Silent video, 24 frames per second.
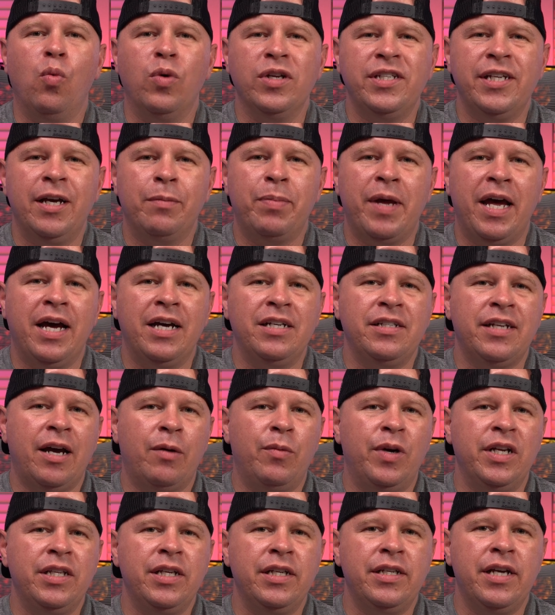What's up, guys? I
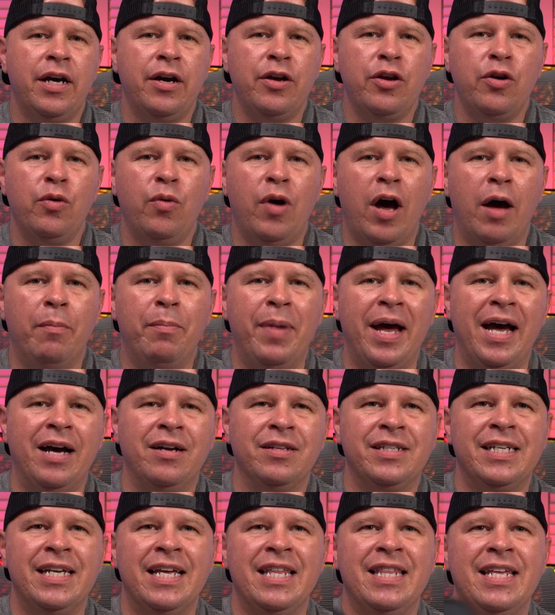wanted to tell you about